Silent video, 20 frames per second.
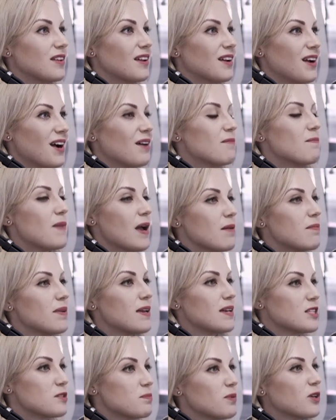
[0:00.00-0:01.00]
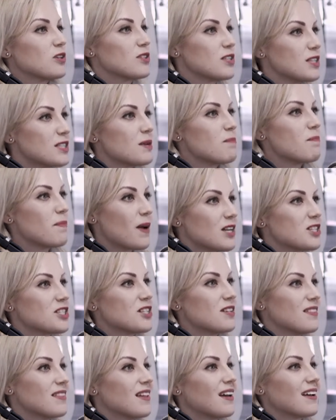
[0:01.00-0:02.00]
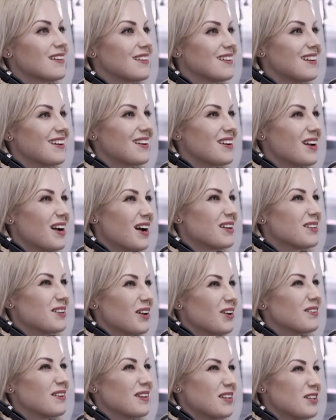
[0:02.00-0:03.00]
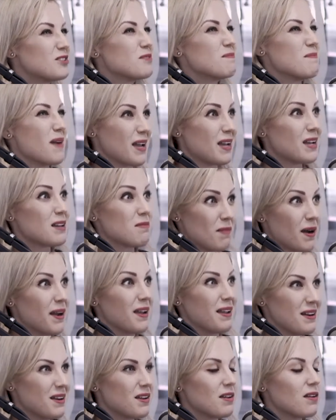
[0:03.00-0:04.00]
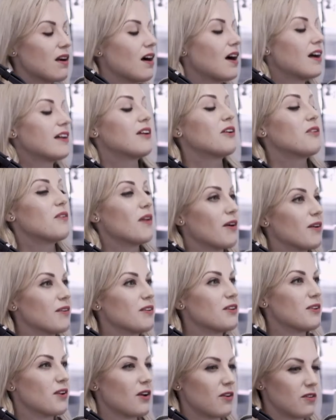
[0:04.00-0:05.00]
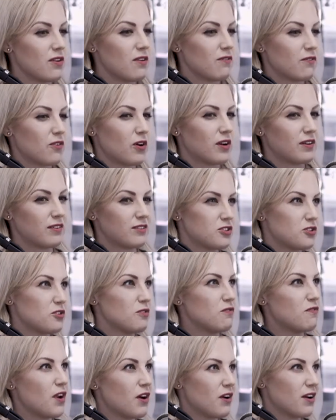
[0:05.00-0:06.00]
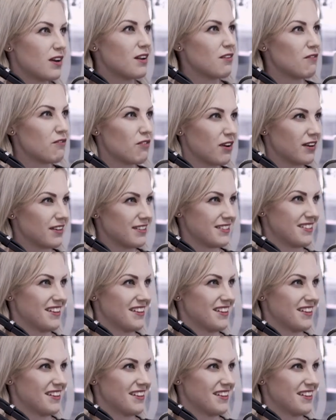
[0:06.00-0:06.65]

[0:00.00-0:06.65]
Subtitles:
maybe it's because it's a passion that I don't need to make it I don't know. You've got two very different